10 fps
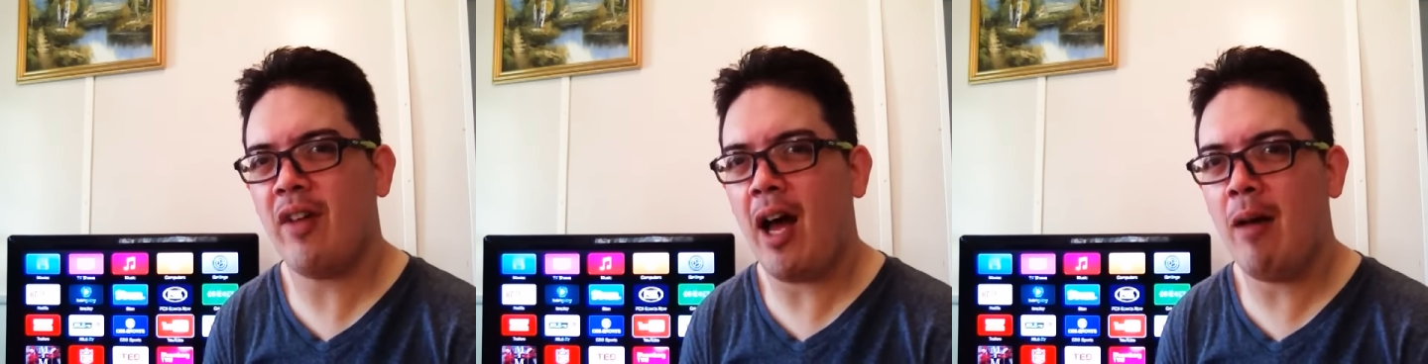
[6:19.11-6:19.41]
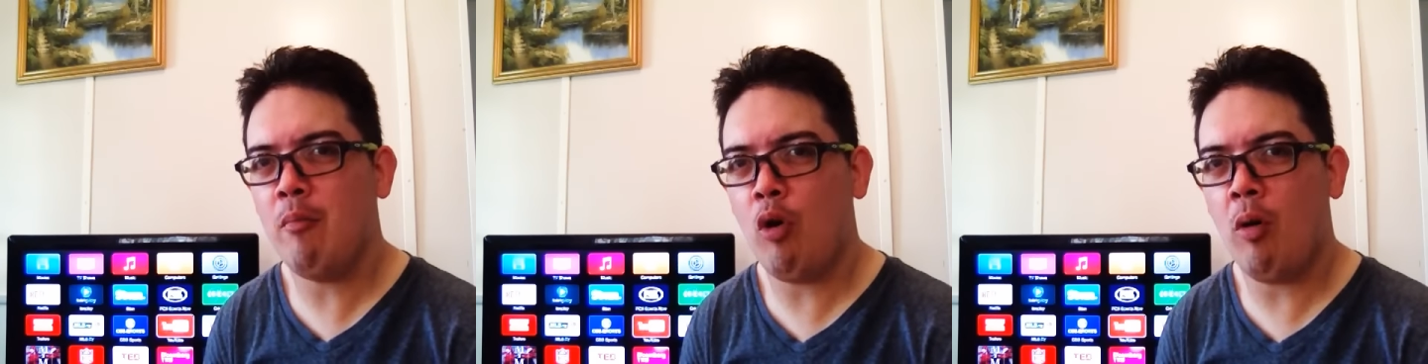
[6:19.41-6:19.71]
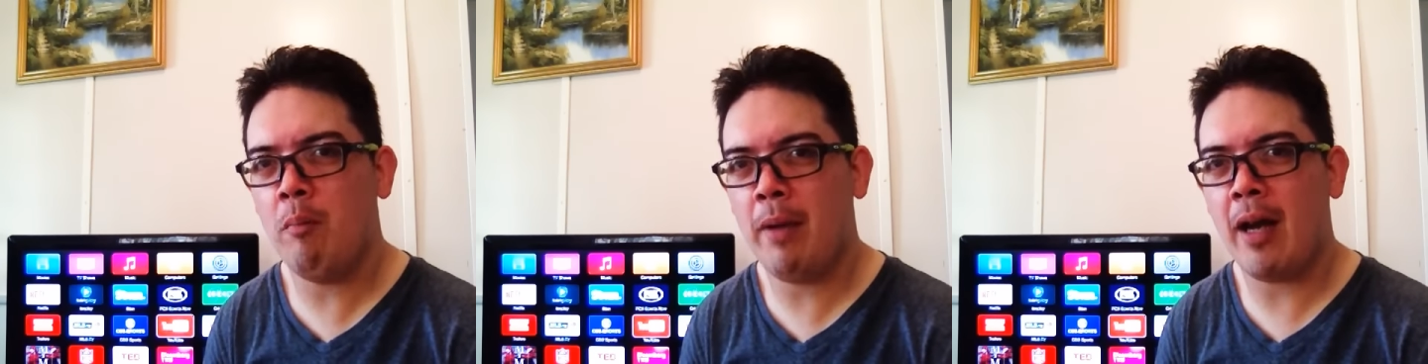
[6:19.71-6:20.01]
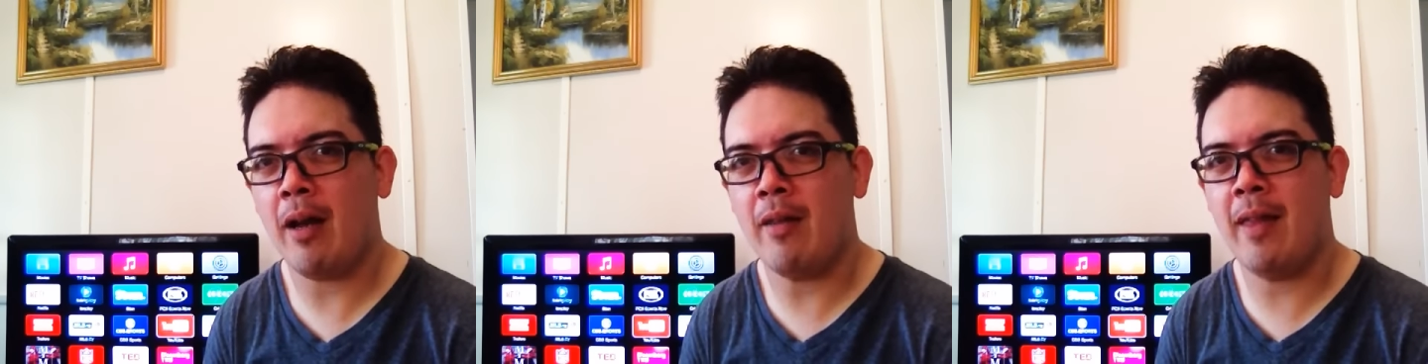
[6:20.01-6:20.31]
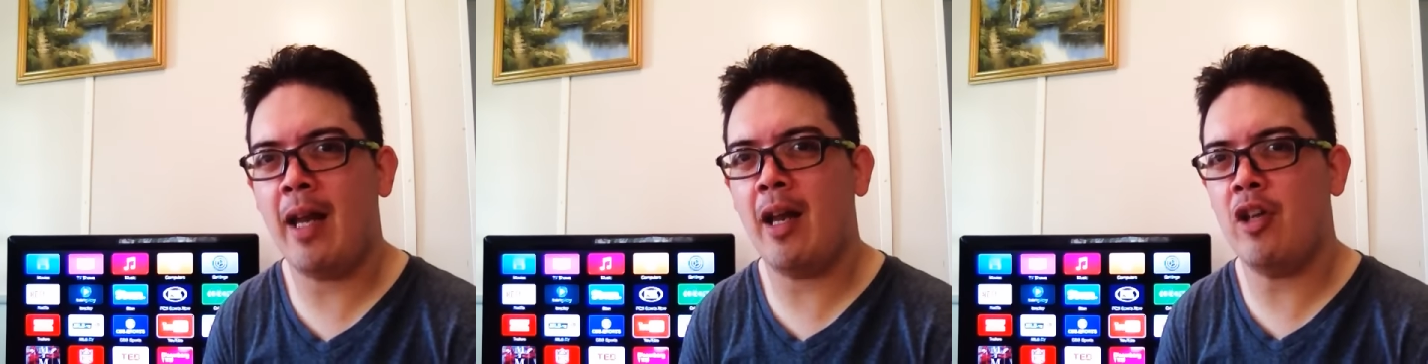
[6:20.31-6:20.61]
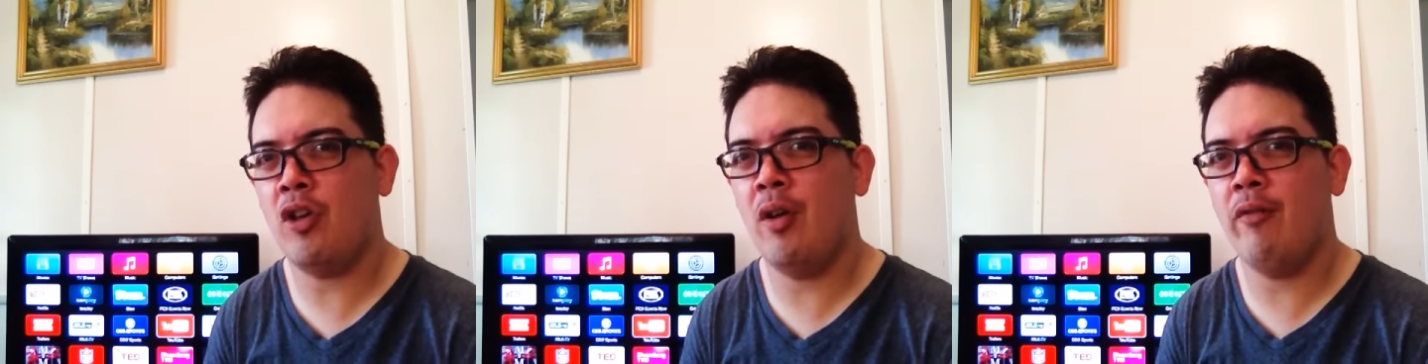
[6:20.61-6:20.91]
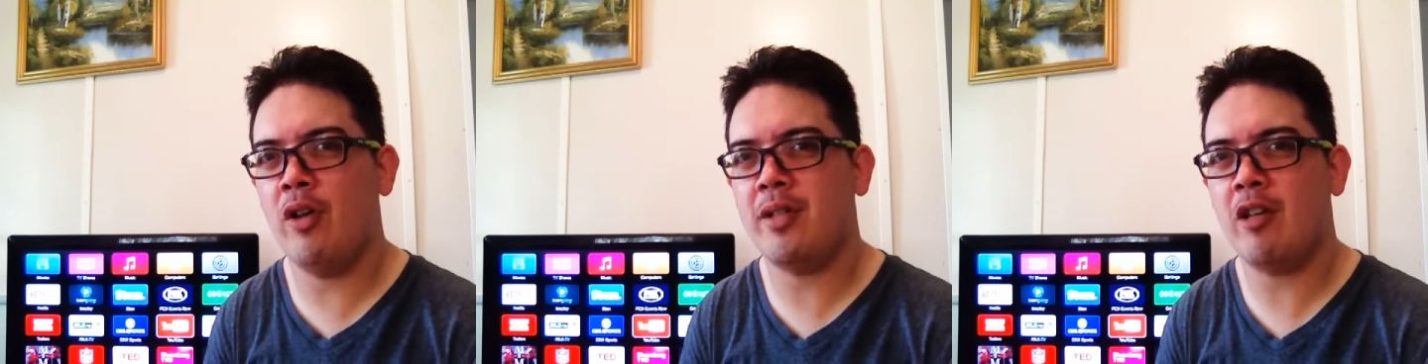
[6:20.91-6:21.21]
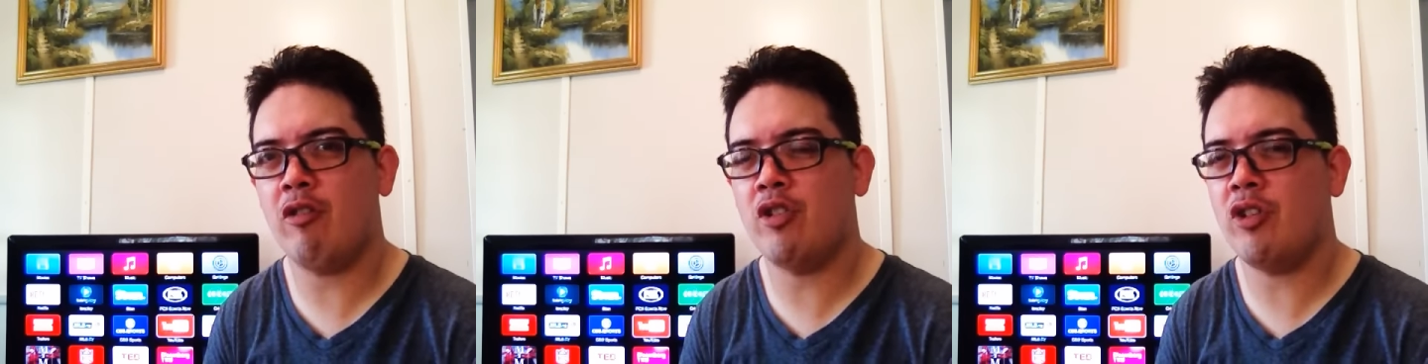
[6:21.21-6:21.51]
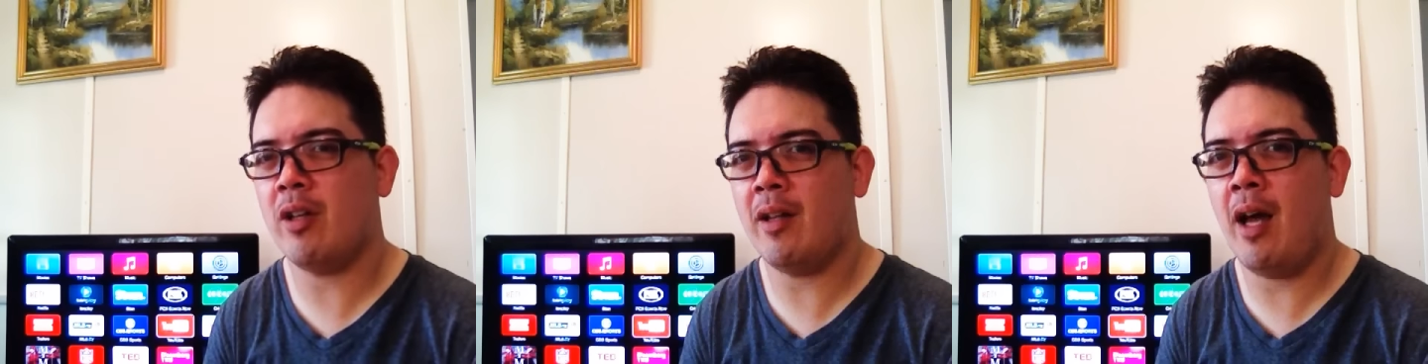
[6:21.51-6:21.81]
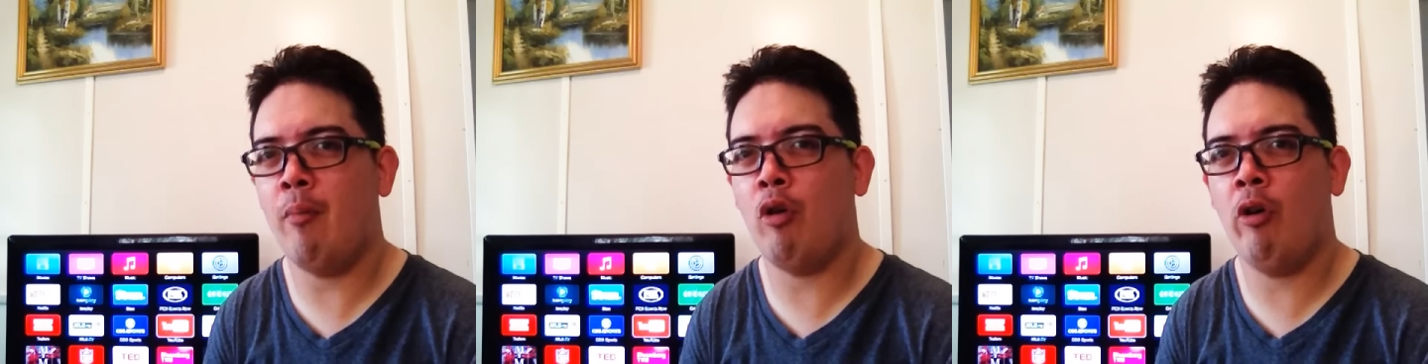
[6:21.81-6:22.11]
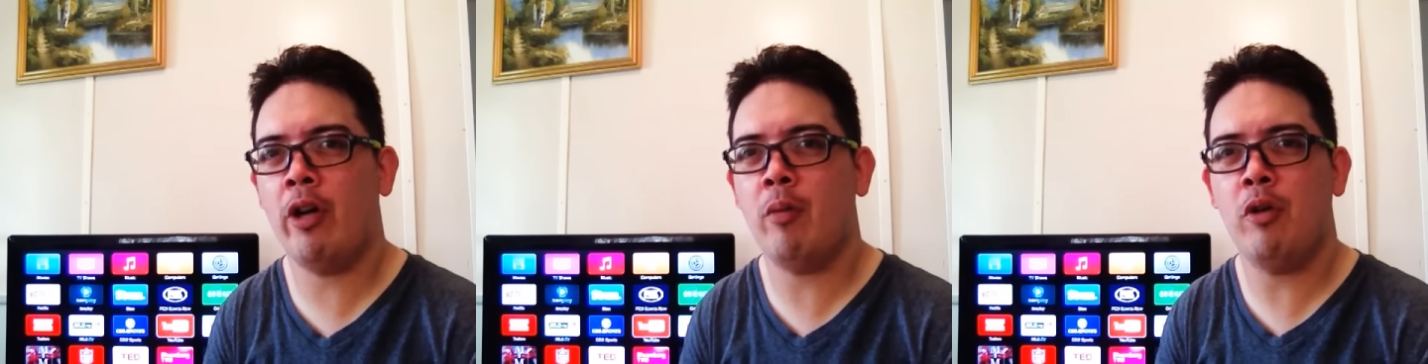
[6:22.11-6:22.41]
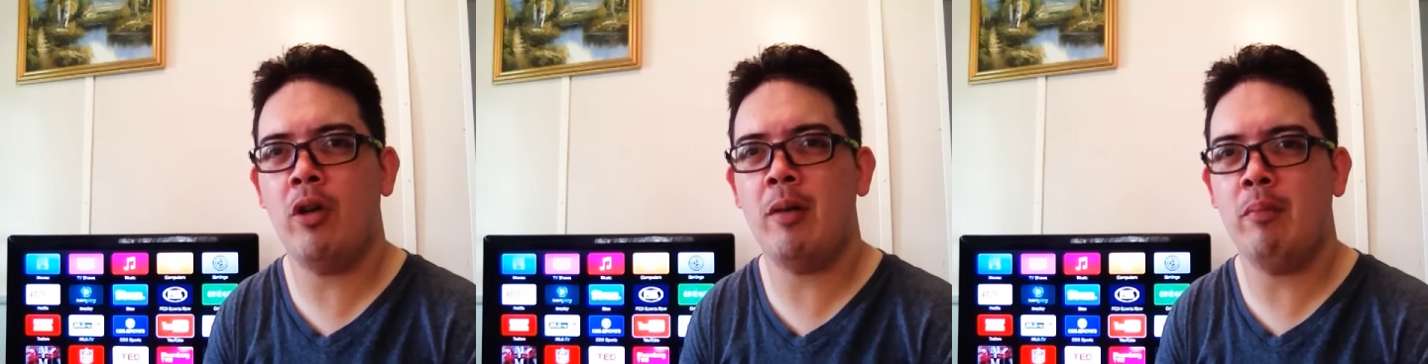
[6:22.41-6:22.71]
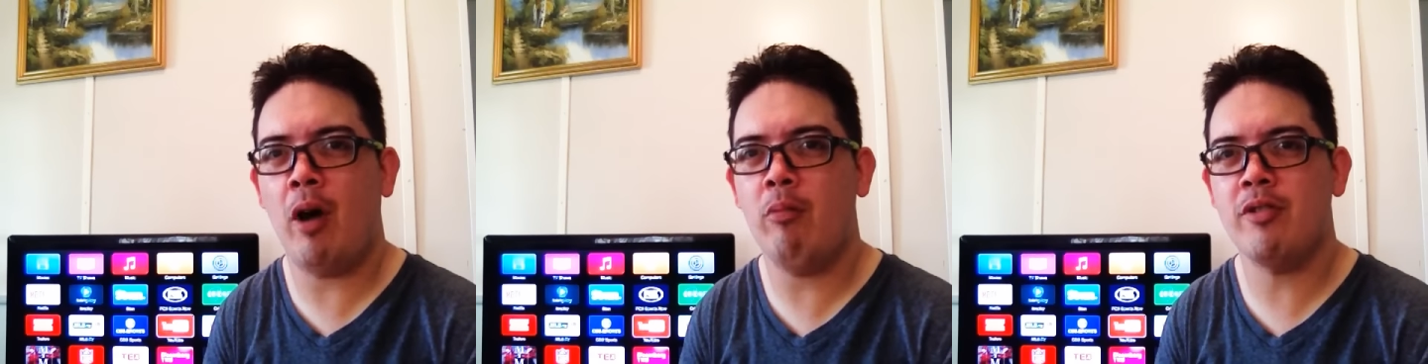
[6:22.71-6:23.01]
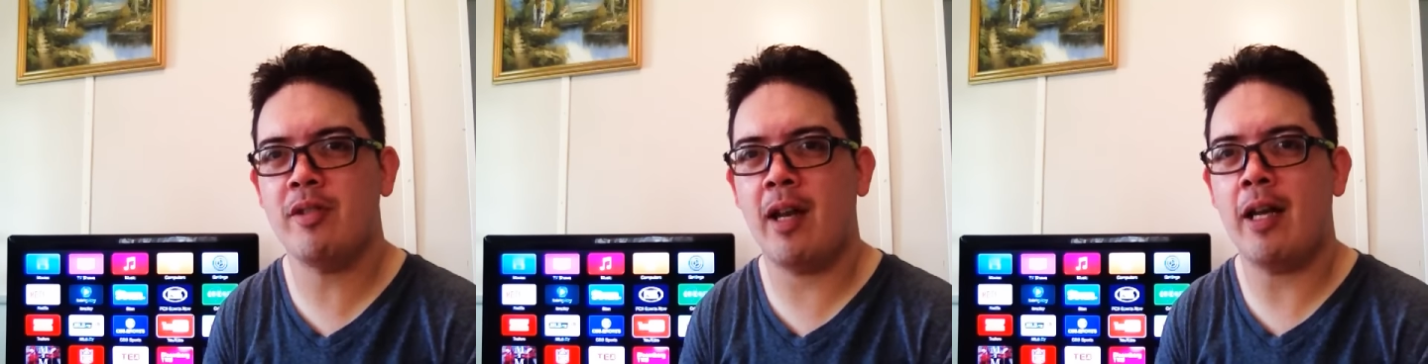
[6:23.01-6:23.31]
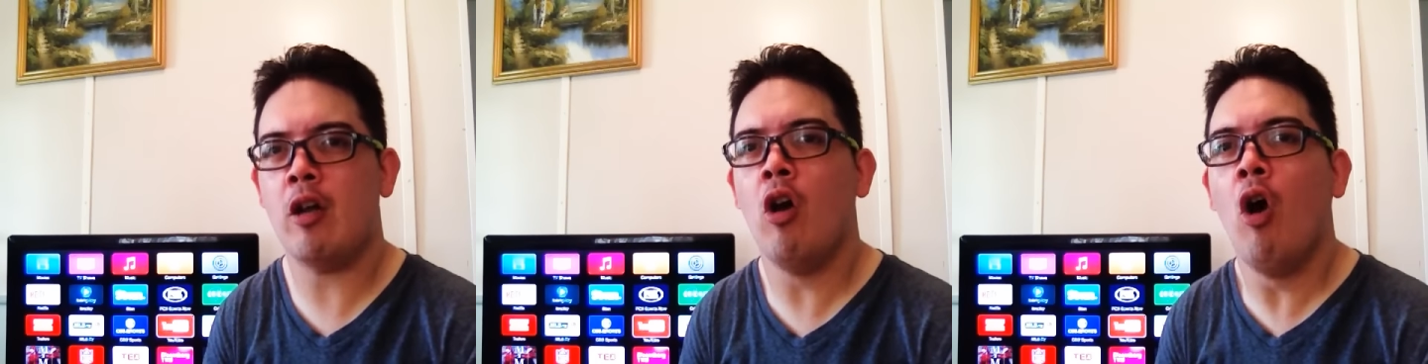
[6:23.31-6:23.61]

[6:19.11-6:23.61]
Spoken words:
far more better than a university Christian club or a community Bible study